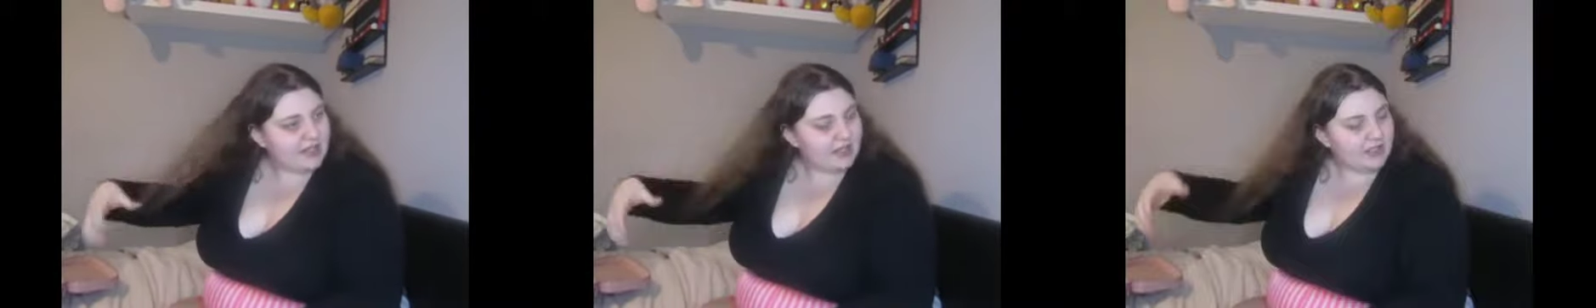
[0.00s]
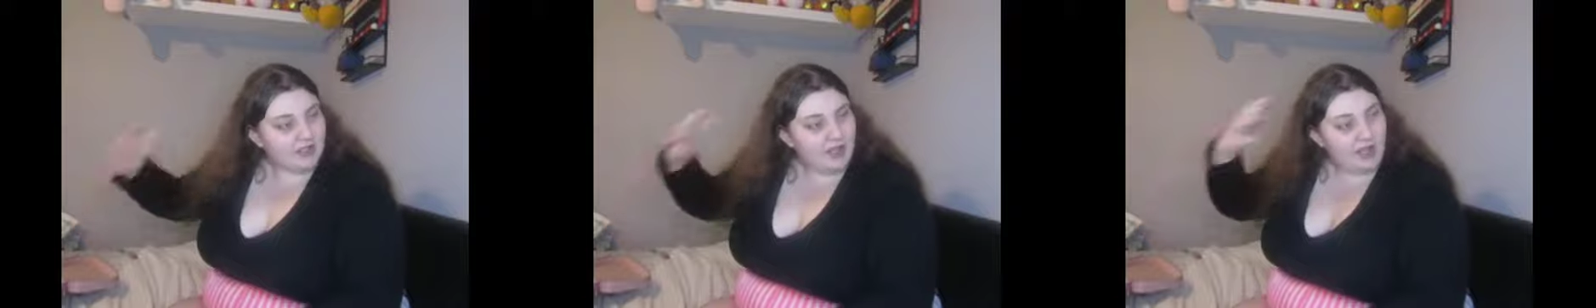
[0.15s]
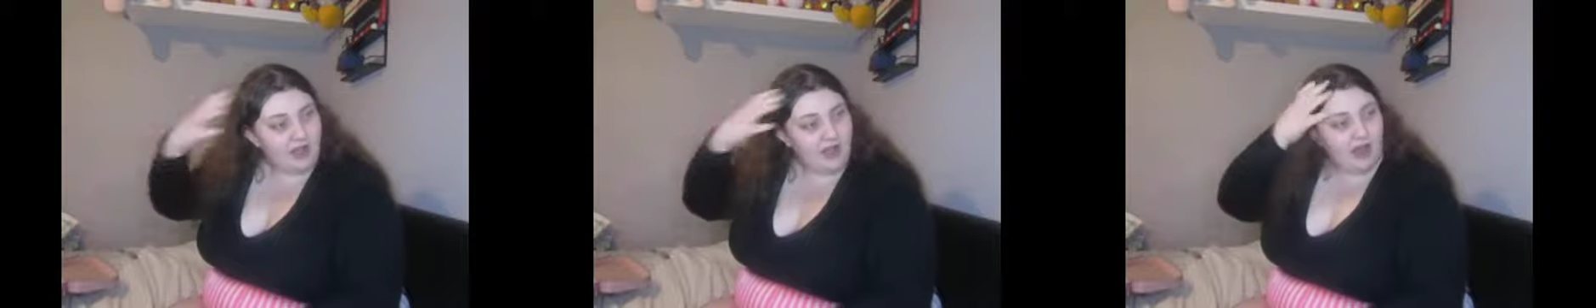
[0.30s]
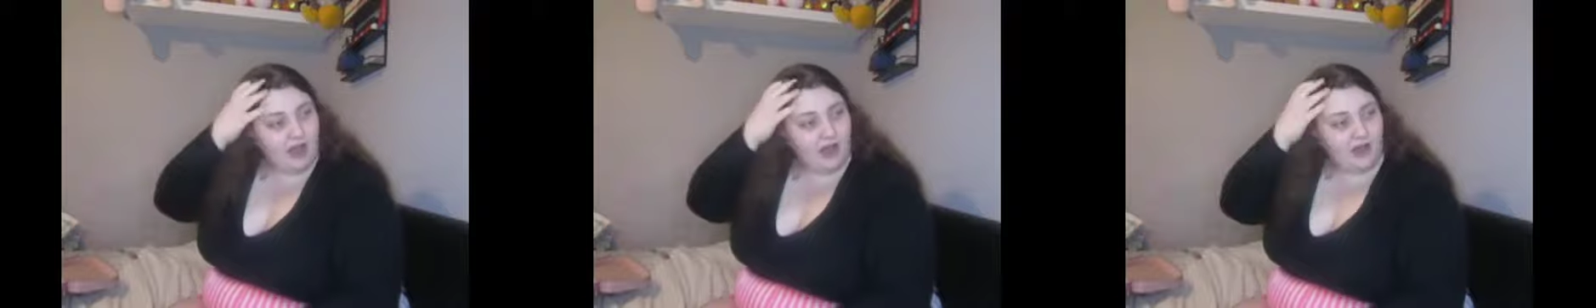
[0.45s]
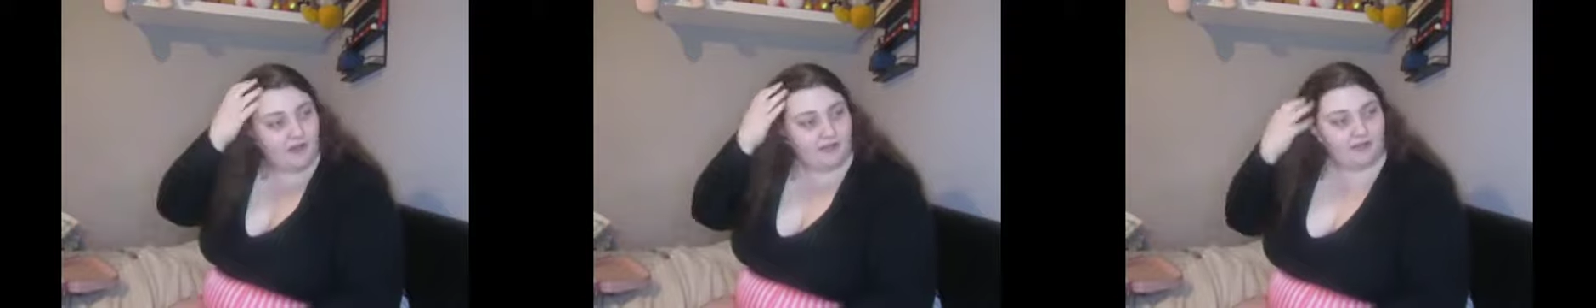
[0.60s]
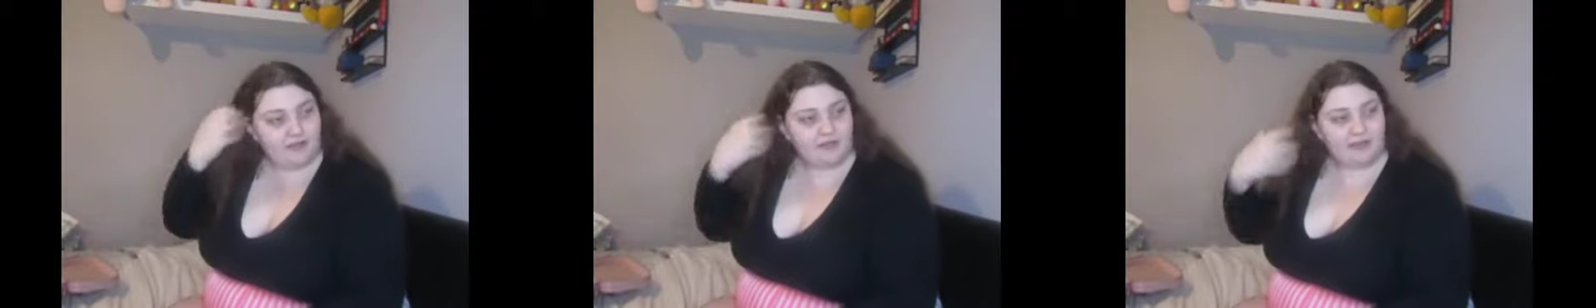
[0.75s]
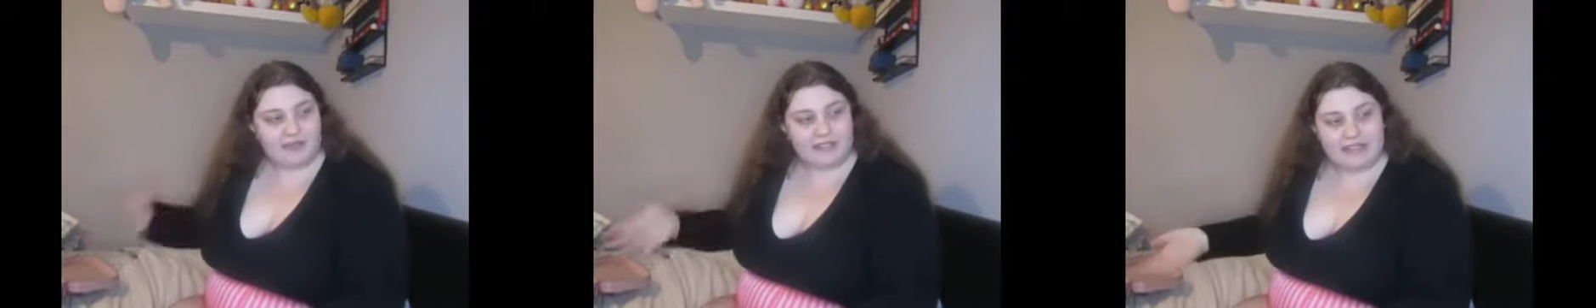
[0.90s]
and
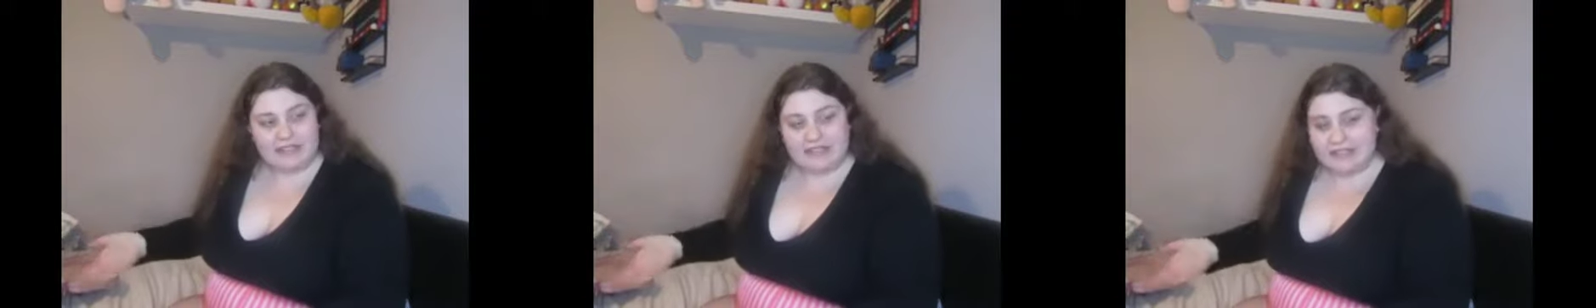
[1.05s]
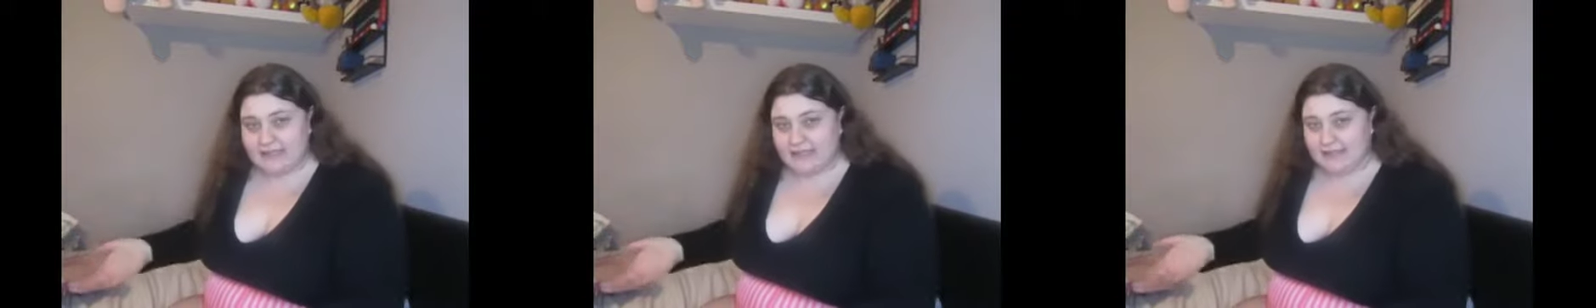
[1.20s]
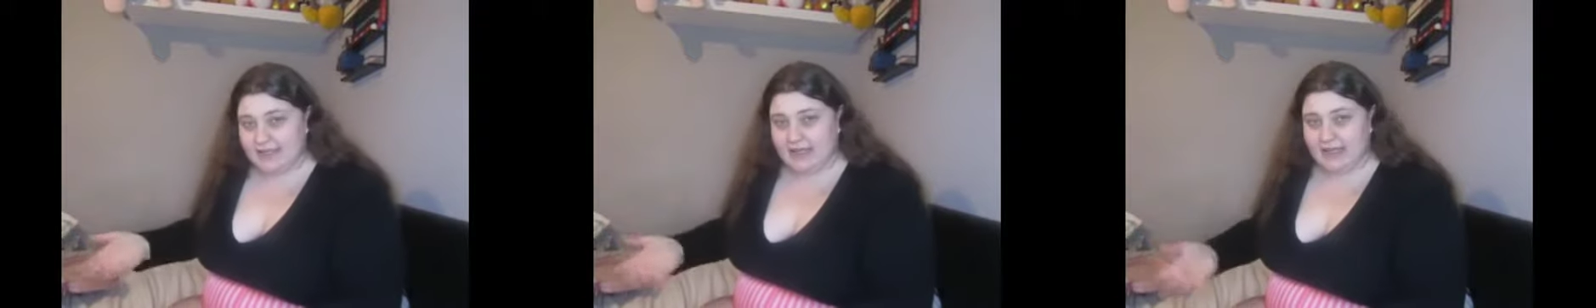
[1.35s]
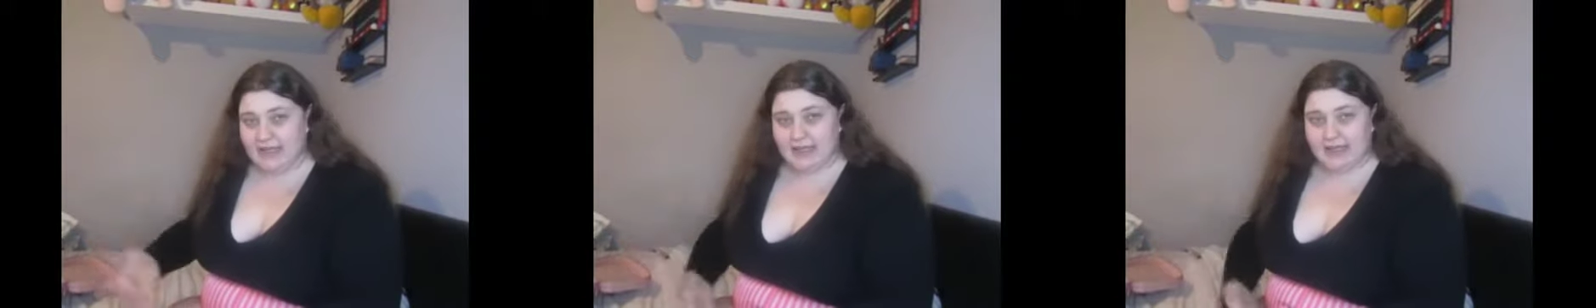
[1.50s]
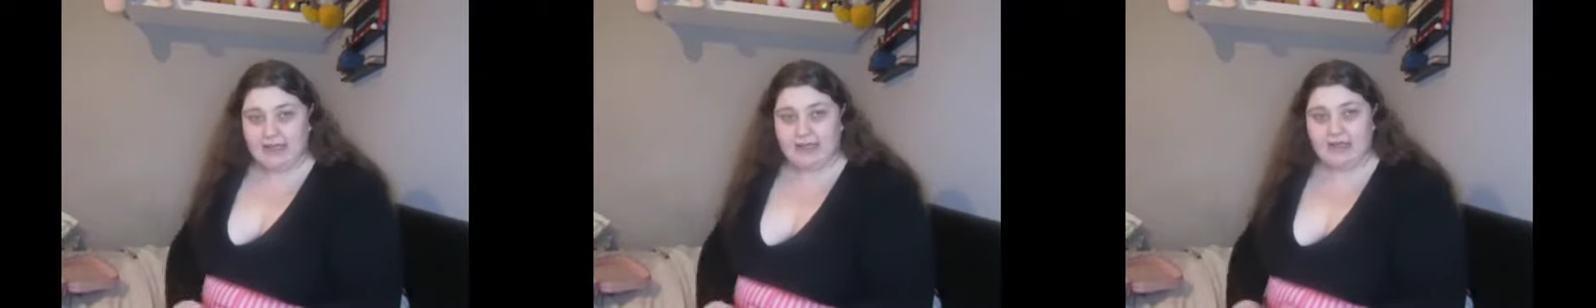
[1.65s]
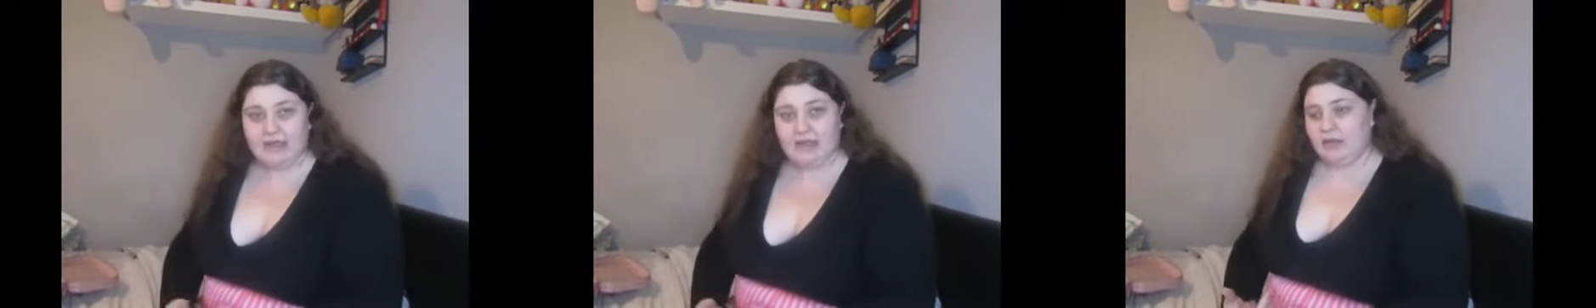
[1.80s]
half greasy.